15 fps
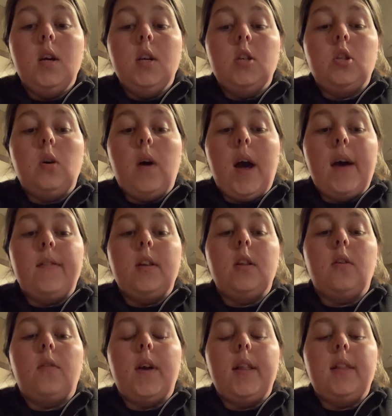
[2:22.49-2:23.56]
so having
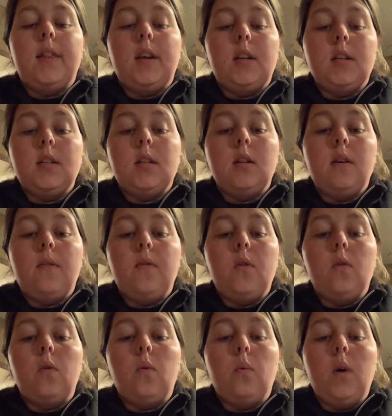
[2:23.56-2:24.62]
the right thickness of the
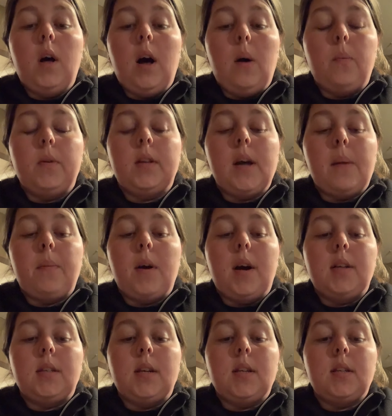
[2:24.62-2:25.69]
food will help with that
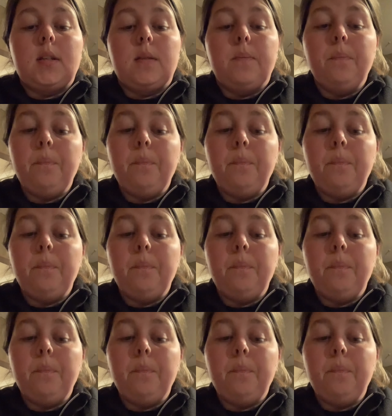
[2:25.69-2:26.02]
process.